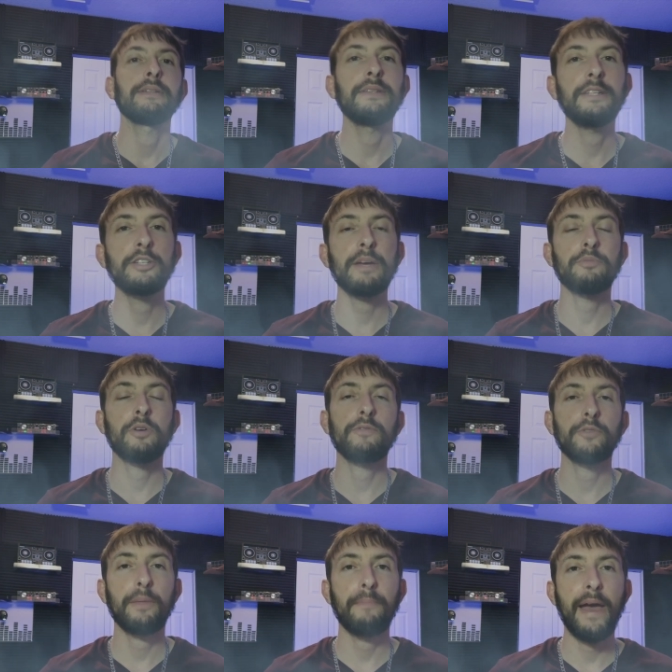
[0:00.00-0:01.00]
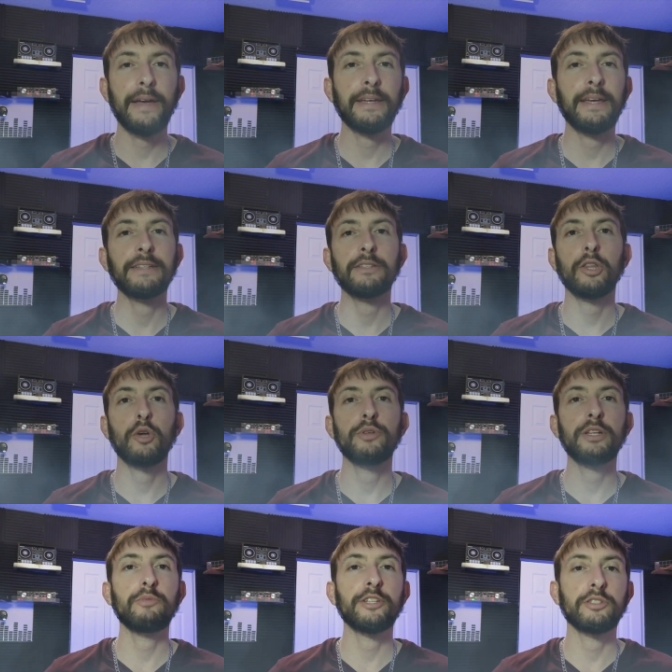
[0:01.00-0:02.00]
djay Pro for the Mac is
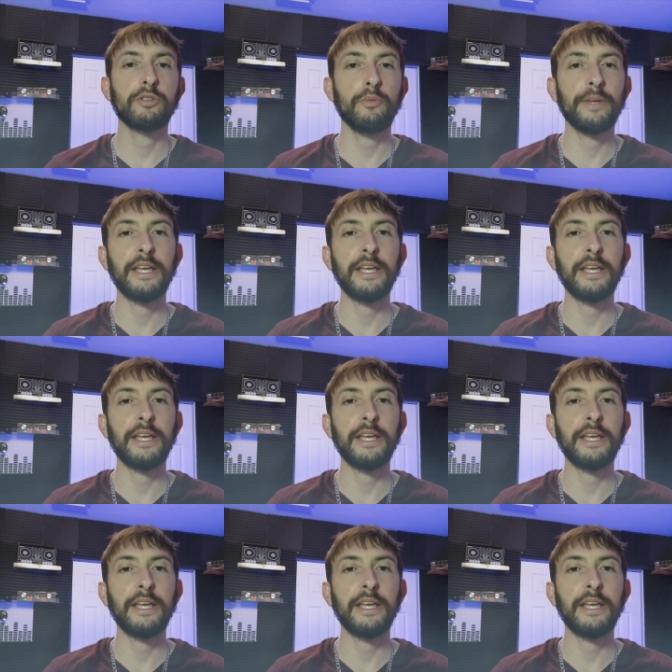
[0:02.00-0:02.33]
loaded with so many